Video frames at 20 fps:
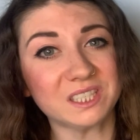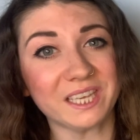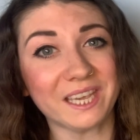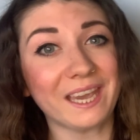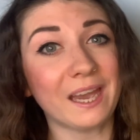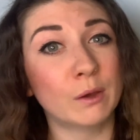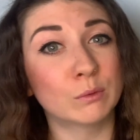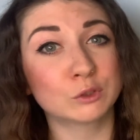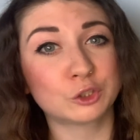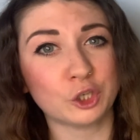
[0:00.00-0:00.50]

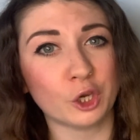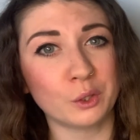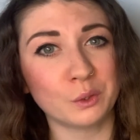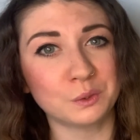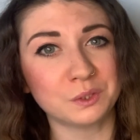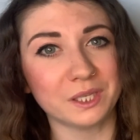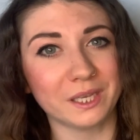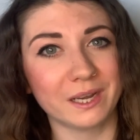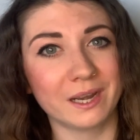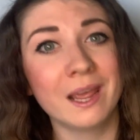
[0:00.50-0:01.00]
count
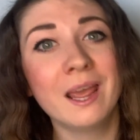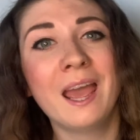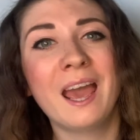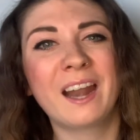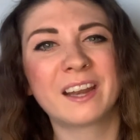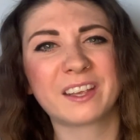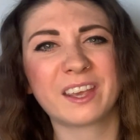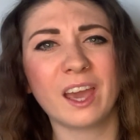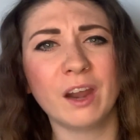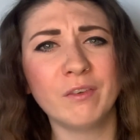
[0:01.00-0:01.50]
chosen
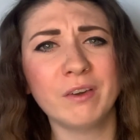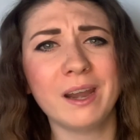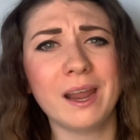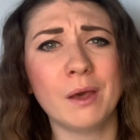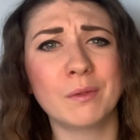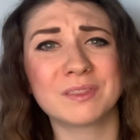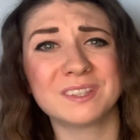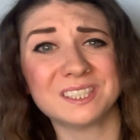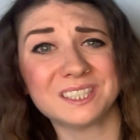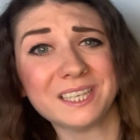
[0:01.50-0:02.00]
and carry
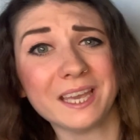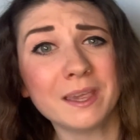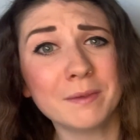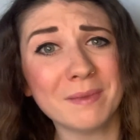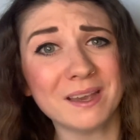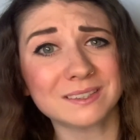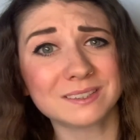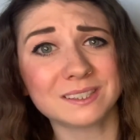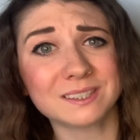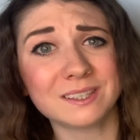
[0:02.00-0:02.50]
out the same
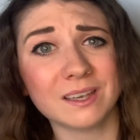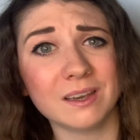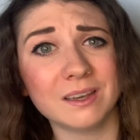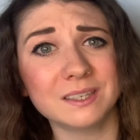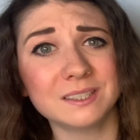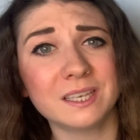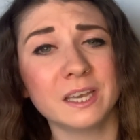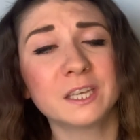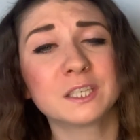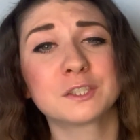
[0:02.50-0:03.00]
exercise
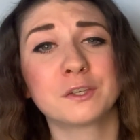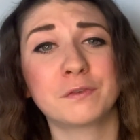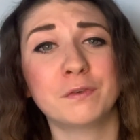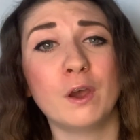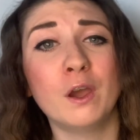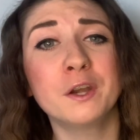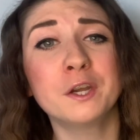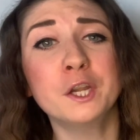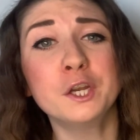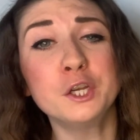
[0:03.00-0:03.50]
to
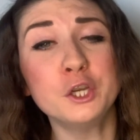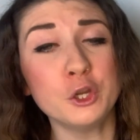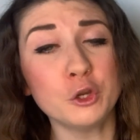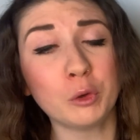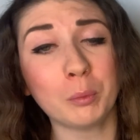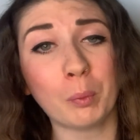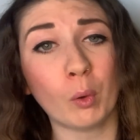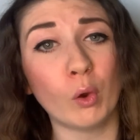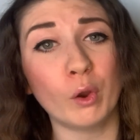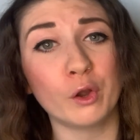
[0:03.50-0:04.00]
find a new
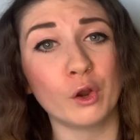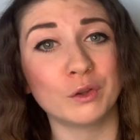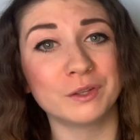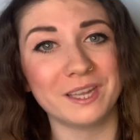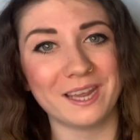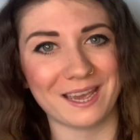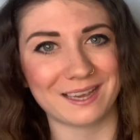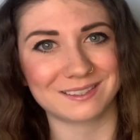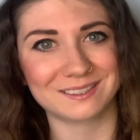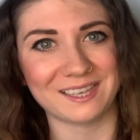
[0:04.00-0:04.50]
point on the
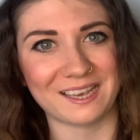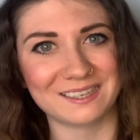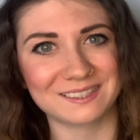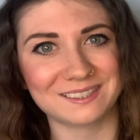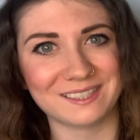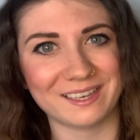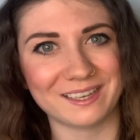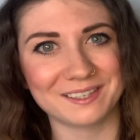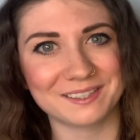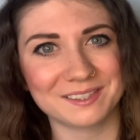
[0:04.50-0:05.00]

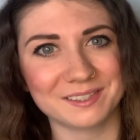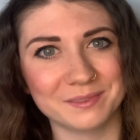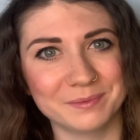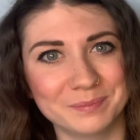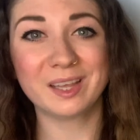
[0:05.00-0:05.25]
x-axis.